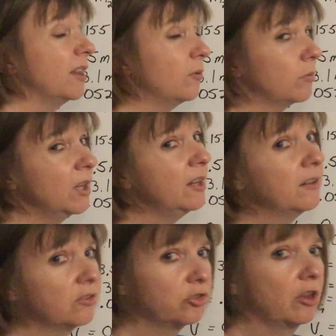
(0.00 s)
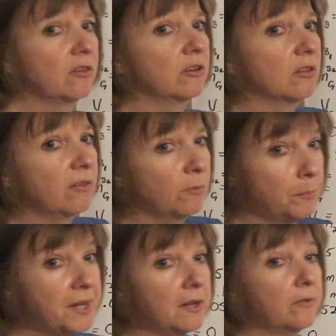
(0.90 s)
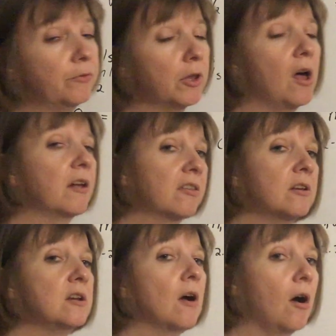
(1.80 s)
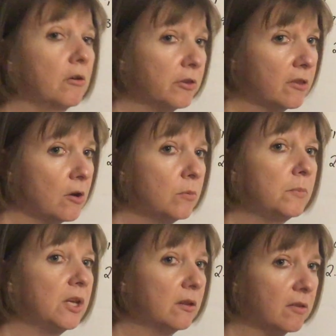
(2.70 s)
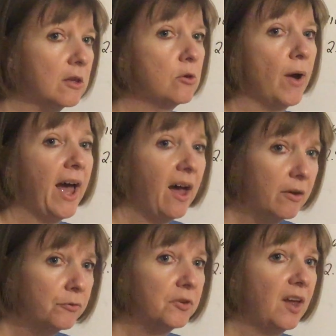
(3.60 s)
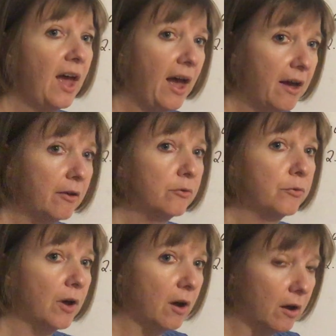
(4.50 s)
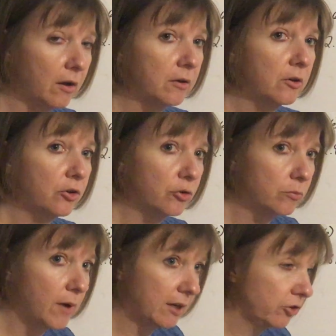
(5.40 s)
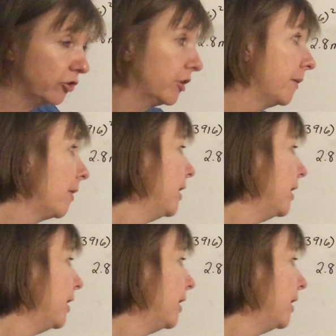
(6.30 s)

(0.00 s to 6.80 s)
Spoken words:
that really is just its speed. Velocity also means that you have to have a direction.